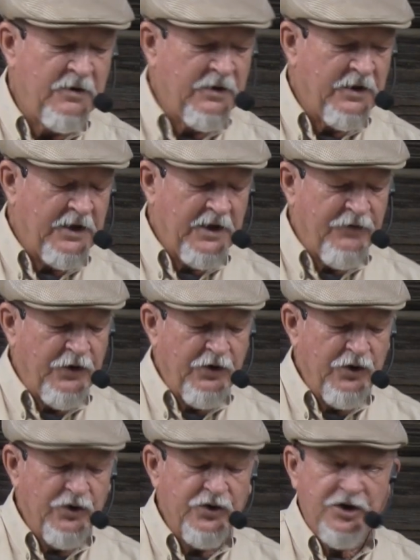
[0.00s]
And if you
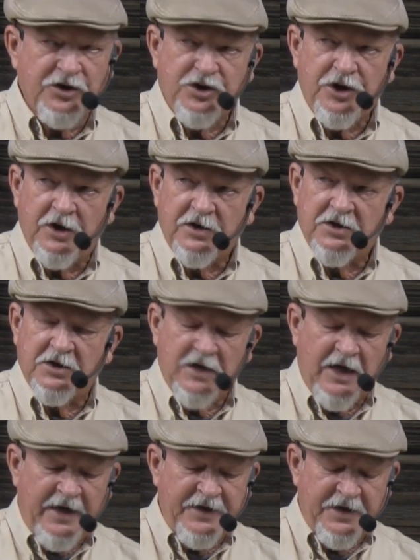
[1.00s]
use a chuck to
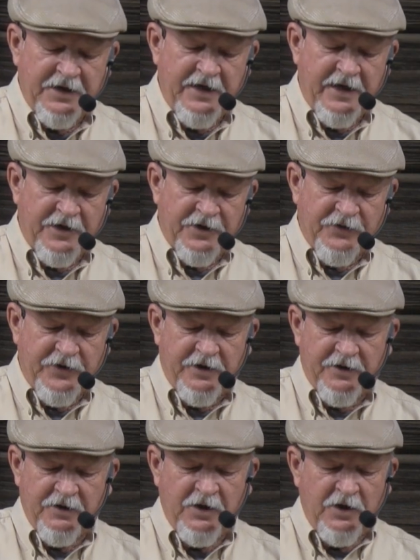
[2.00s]
tighten it down on there,
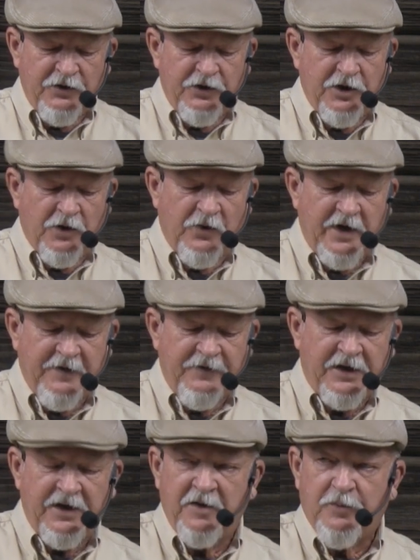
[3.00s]
you don't have
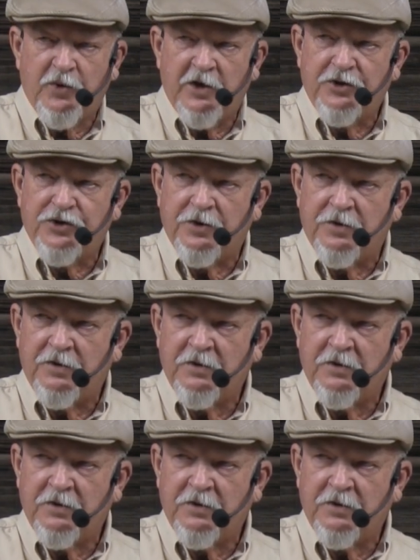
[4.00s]
any pressure